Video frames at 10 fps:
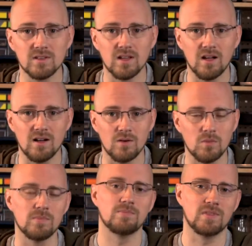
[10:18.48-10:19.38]
Uh,
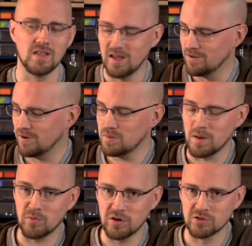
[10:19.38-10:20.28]
Funny, my
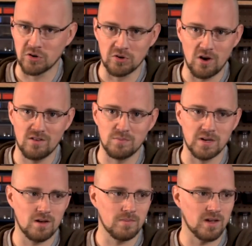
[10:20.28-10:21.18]
printer turned off, but
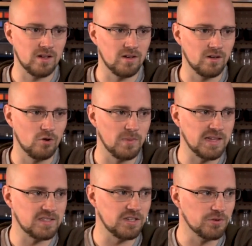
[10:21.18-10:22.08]
now my home
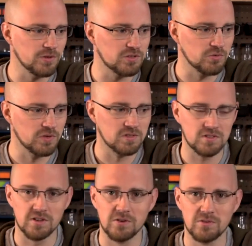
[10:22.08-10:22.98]
AC unit's on,
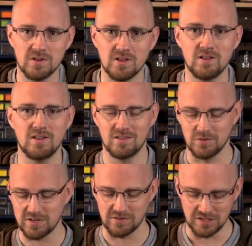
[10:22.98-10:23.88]
so we
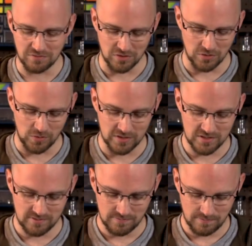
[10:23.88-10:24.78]
just have a different
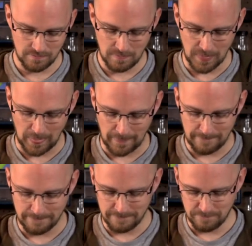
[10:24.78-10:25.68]
noise.
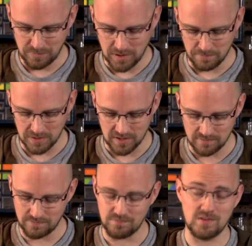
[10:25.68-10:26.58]
But
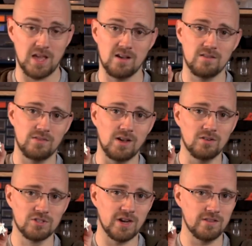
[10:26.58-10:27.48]
yeah, the
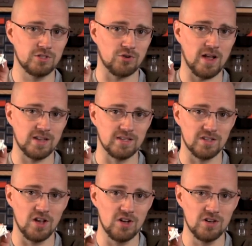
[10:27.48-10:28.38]
underside of this dragon is
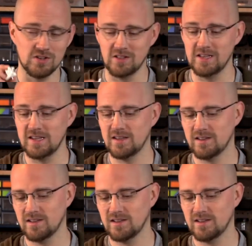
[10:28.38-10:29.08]
ugly.